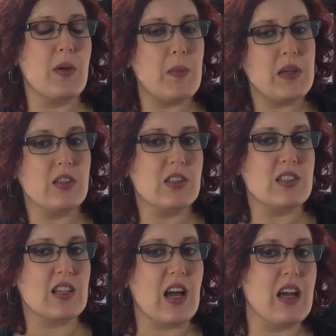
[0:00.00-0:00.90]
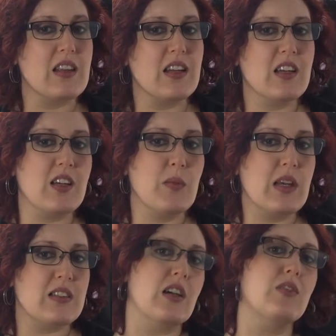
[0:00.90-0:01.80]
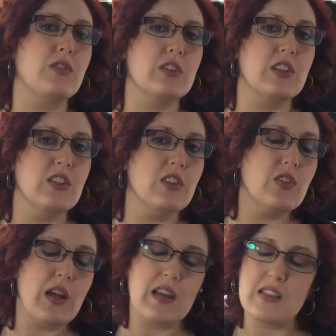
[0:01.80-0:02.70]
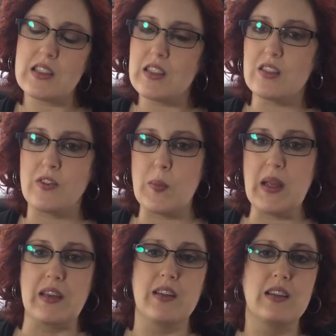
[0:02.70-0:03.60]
maybe you'll decide that it can be as helpful to you as it is for me.